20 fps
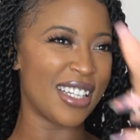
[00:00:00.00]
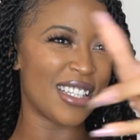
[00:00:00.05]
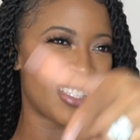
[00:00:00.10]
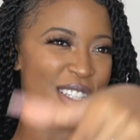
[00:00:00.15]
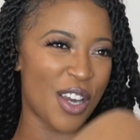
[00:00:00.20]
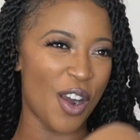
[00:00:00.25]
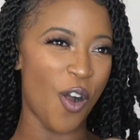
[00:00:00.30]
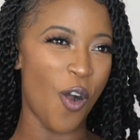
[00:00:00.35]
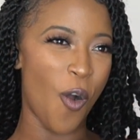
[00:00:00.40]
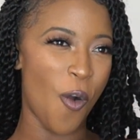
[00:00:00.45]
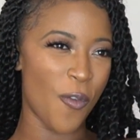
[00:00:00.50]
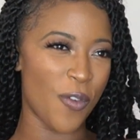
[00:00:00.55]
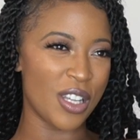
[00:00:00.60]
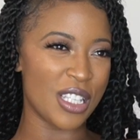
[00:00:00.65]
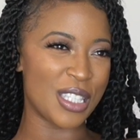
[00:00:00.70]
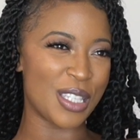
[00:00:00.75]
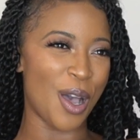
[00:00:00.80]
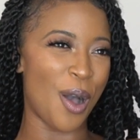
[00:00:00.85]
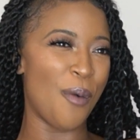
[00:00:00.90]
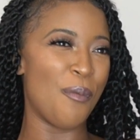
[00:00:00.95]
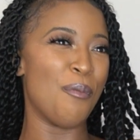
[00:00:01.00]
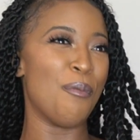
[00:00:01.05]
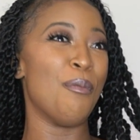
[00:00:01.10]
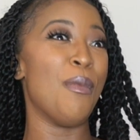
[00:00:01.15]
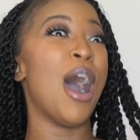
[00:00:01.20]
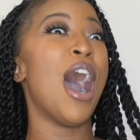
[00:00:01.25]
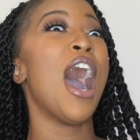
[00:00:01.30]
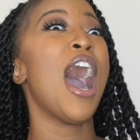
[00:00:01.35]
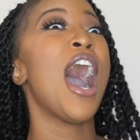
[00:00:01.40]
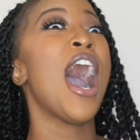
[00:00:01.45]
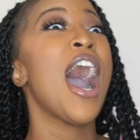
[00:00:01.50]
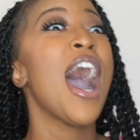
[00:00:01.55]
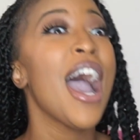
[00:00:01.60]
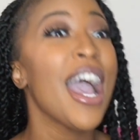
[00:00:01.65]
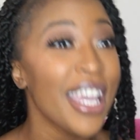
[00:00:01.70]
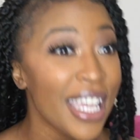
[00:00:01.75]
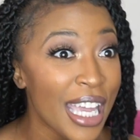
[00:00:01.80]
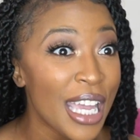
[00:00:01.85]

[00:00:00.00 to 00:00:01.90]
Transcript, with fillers: this girl over to my